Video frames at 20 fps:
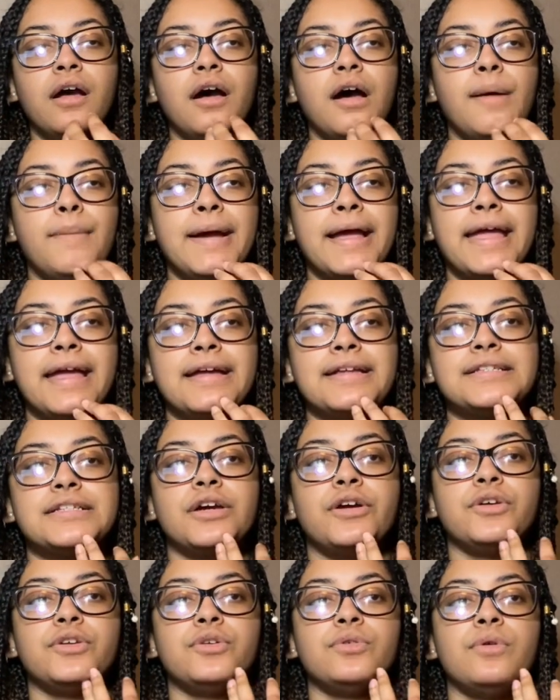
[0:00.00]
I can't
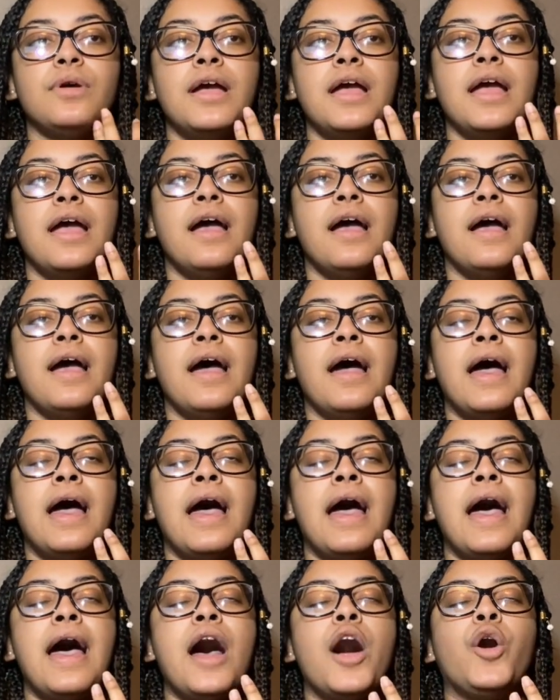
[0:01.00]
tell you
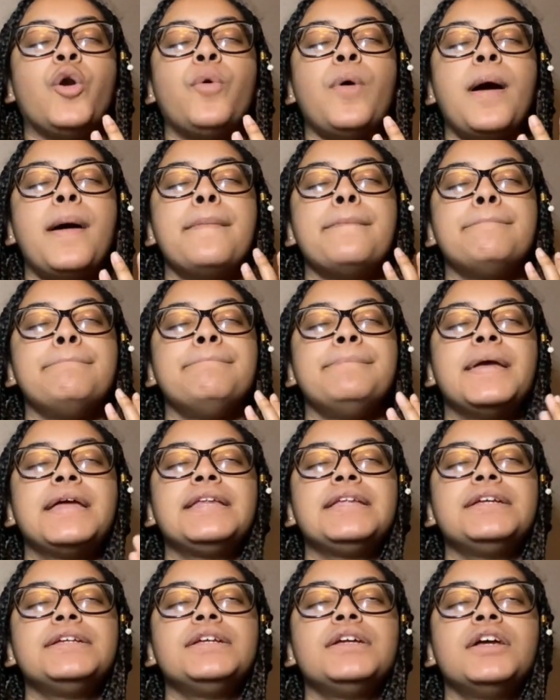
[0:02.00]
how
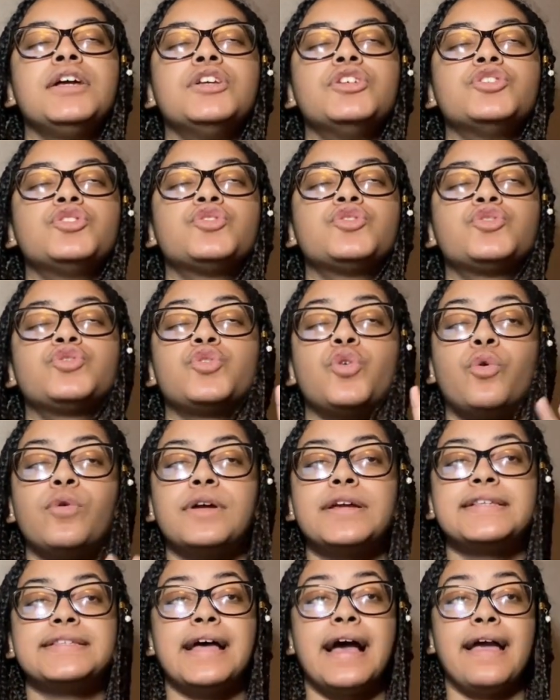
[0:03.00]
many
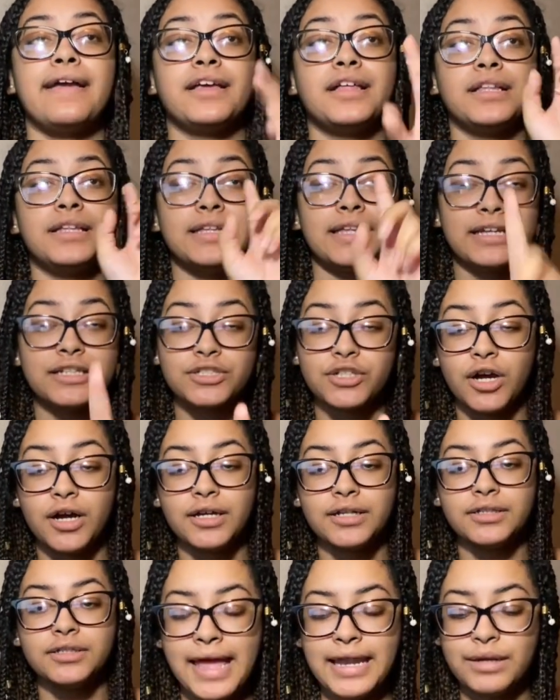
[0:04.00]
stories I clicked on.